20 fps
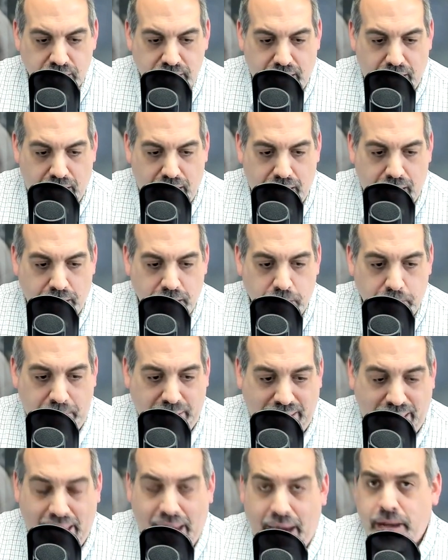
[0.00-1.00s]
can
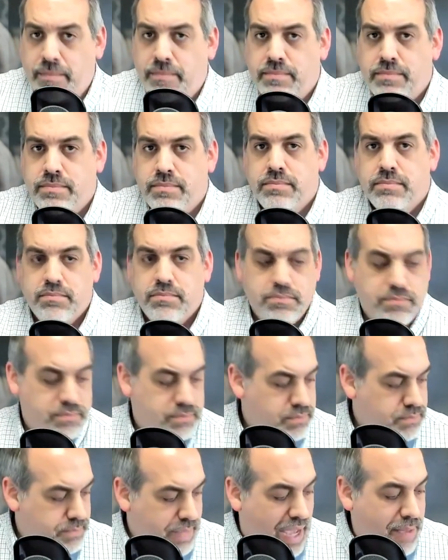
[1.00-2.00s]
begin.
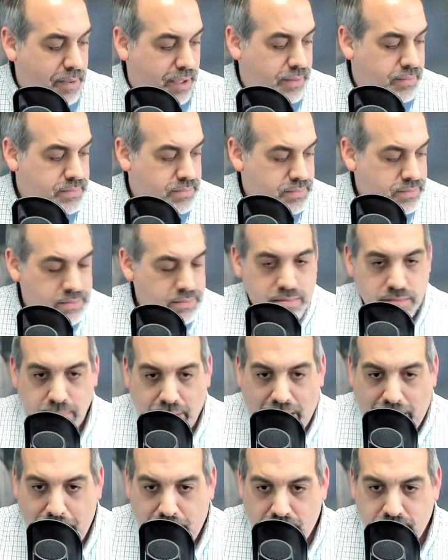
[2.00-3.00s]
Maybe.
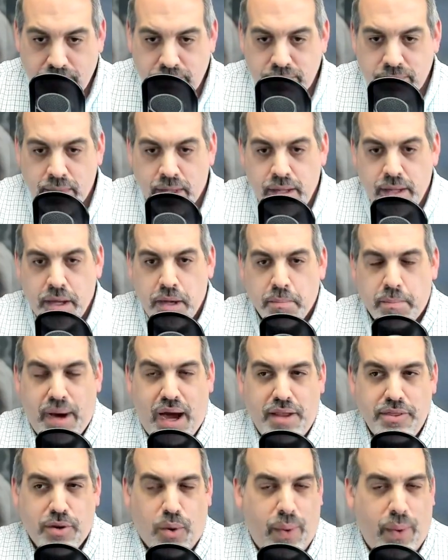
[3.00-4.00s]

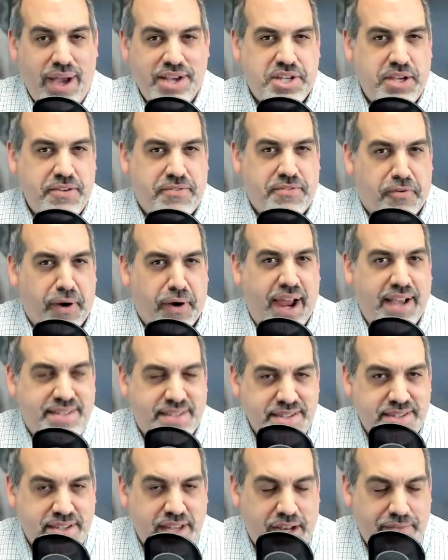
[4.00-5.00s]
But the way she
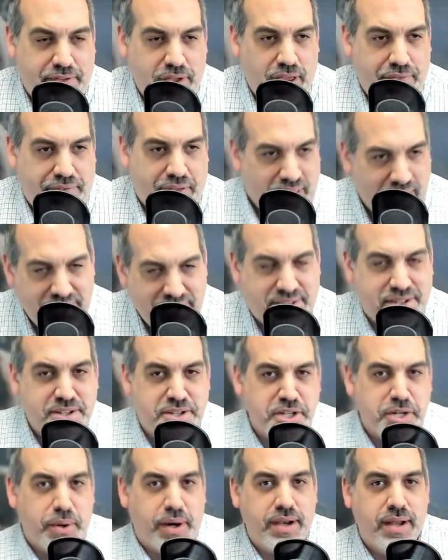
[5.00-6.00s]
phrases it, if you
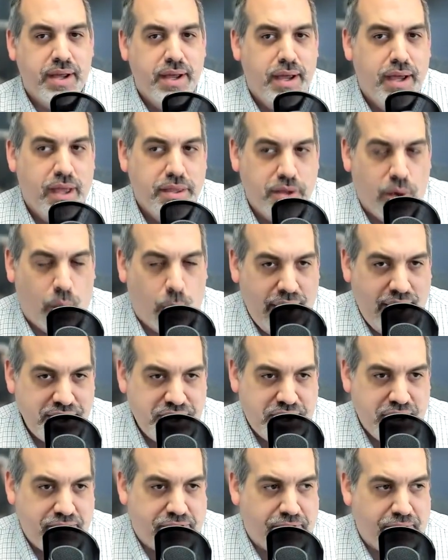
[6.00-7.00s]
listen to it, the
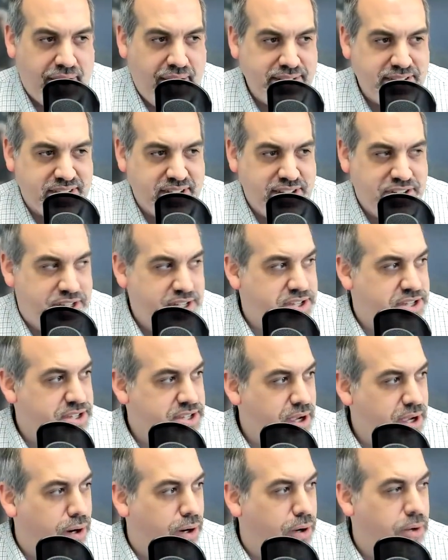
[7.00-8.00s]
way she phrases it, it's just
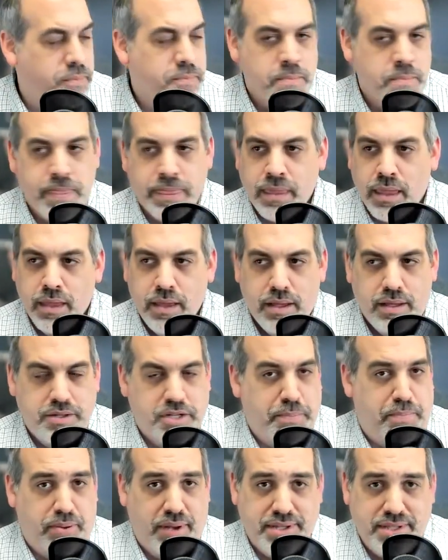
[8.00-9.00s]
so
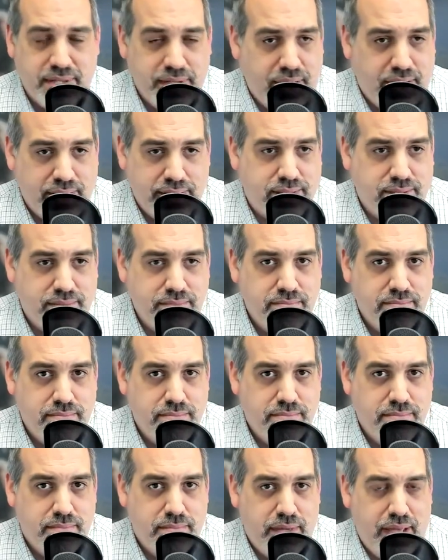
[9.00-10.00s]
duplicitous.
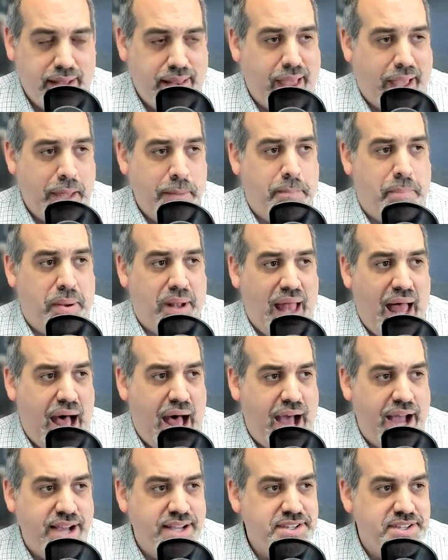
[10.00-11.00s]
It like
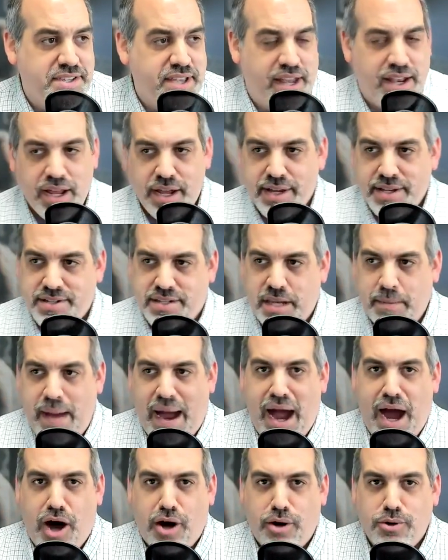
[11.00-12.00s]
implies that
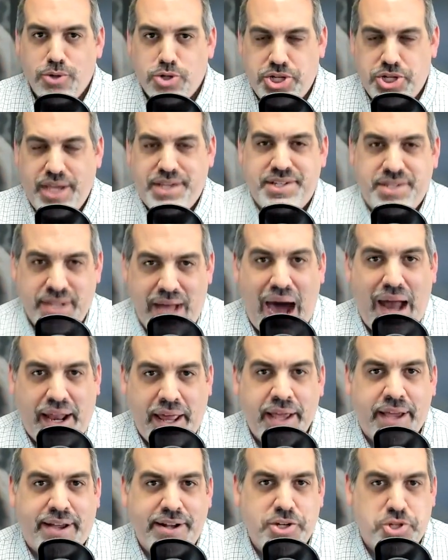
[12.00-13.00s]
somehow she's
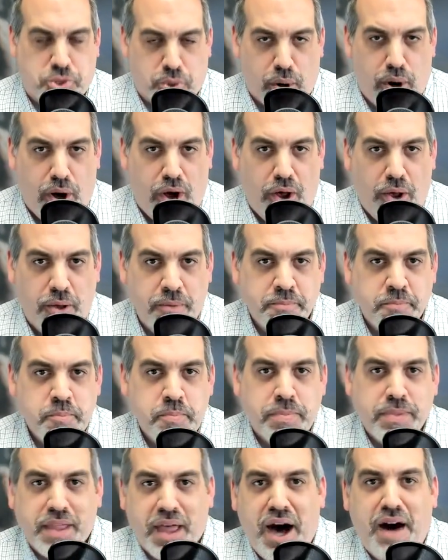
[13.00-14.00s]
not in control
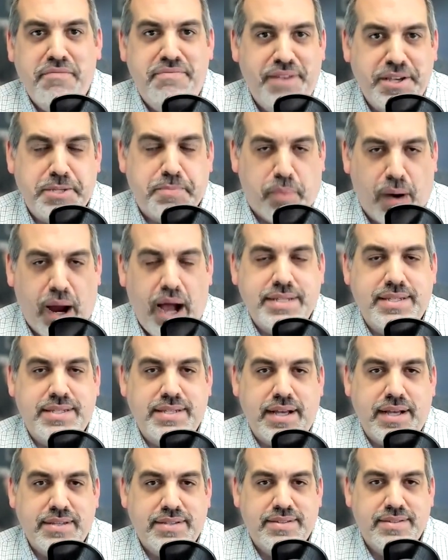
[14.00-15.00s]
of this
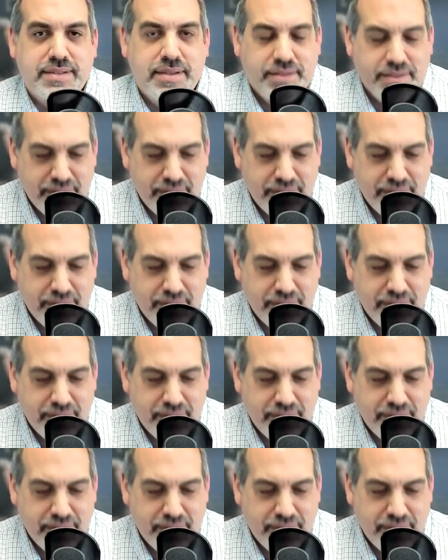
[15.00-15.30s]
process.